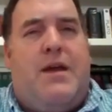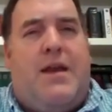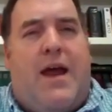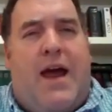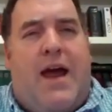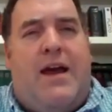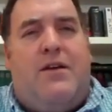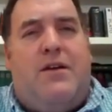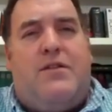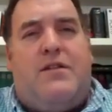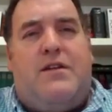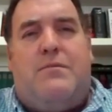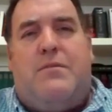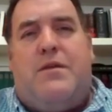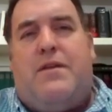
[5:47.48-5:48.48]
It angers
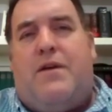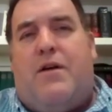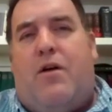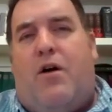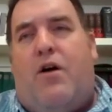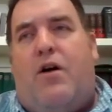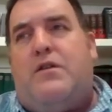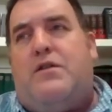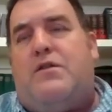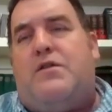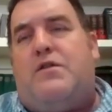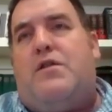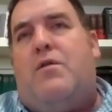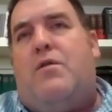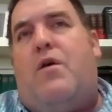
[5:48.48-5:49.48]
him that their hearts are
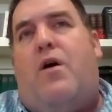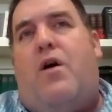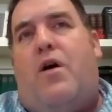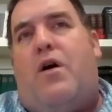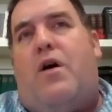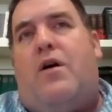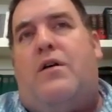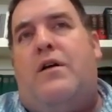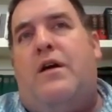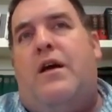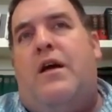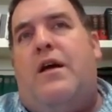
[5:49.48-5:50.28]
so hard